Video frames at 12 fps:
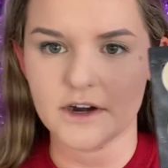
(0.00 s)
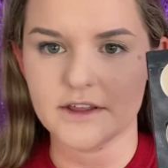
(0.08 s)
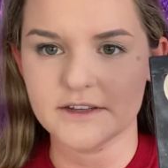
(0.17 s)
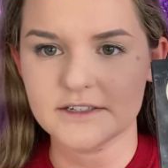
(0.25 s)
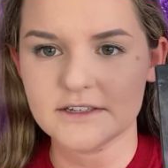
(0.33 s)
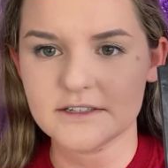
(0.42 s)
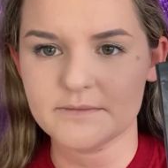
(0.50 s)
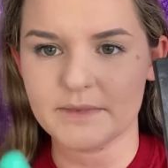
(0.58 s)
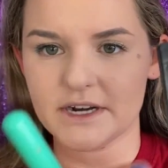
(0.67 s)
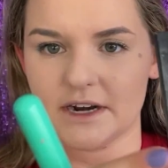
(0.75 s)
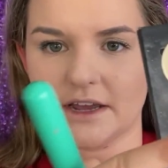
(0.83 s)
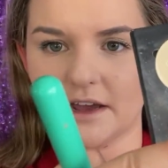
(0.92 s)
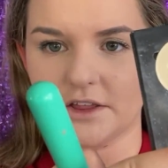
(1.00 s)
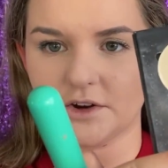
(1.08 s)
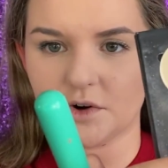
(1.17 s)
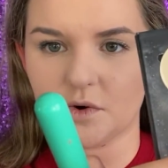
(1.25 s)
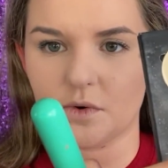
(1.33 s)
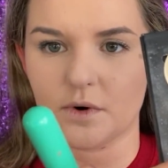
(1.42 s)
This is the Ben Nye color
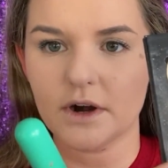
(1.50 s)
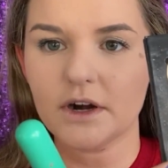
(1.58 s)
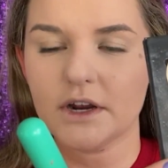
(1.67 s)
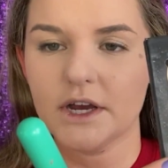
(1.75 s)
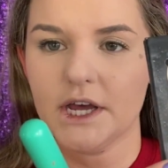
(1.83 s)
Cork.